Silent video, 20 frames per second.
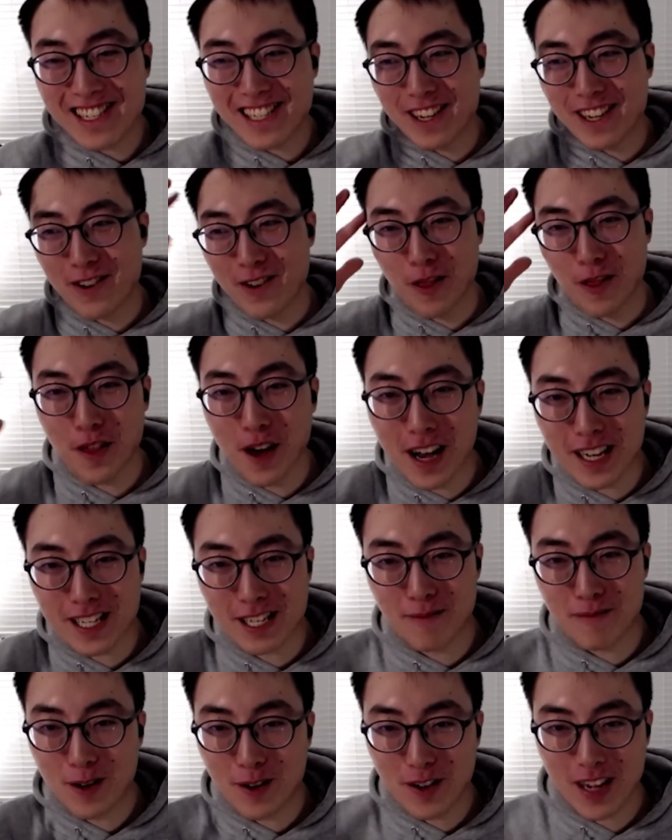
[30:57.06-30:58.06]
secret thoughts
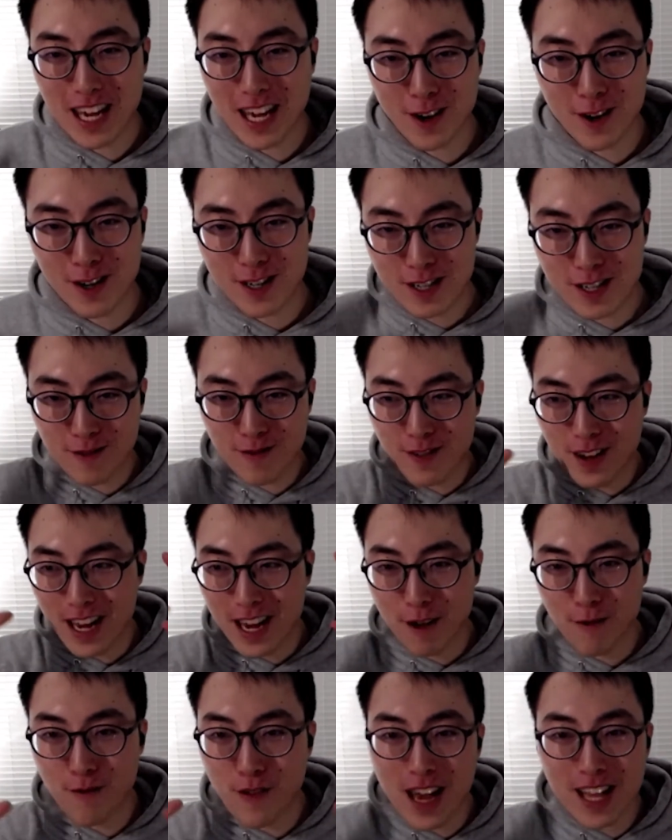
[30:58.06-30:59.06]
about gears of
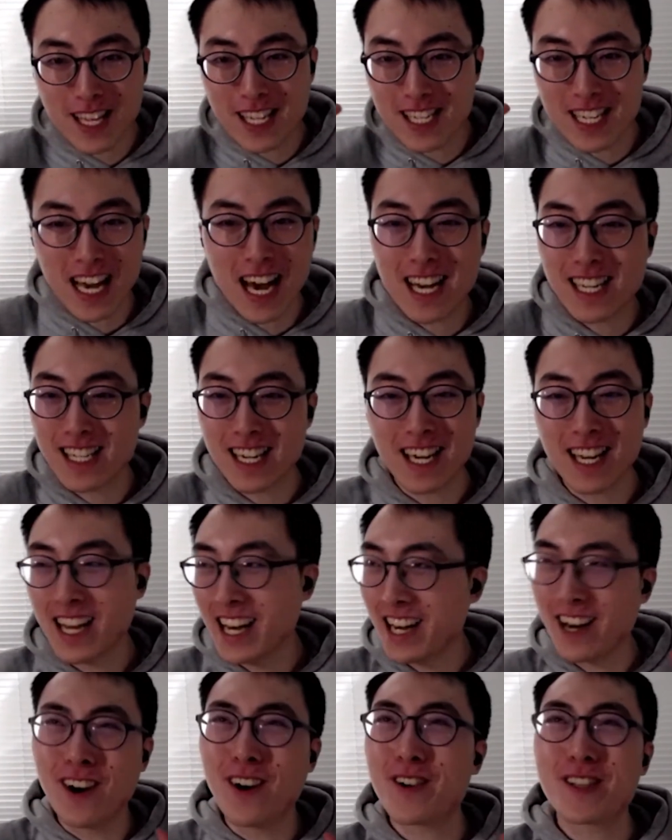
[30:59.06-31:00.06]
like fantasizing
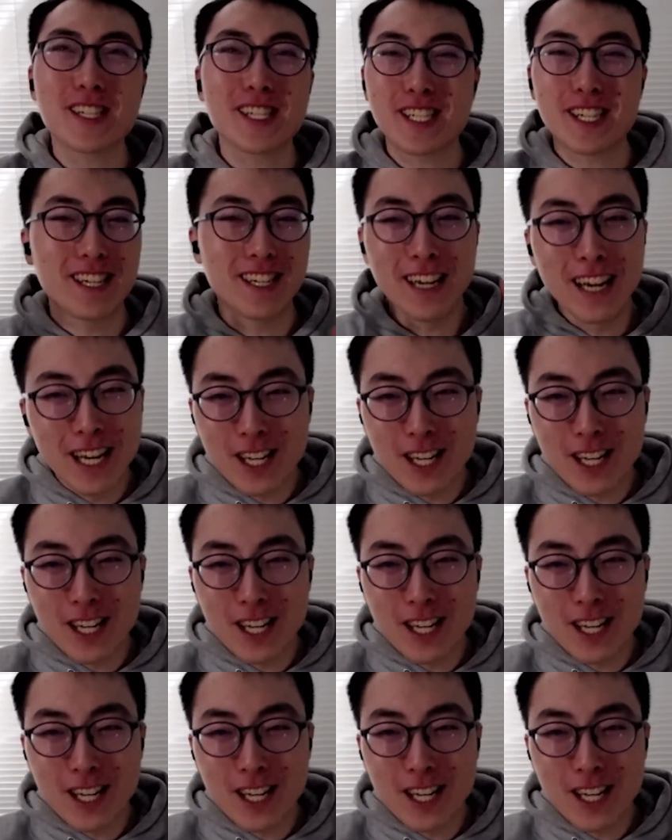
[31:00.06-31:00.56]
like oh this is the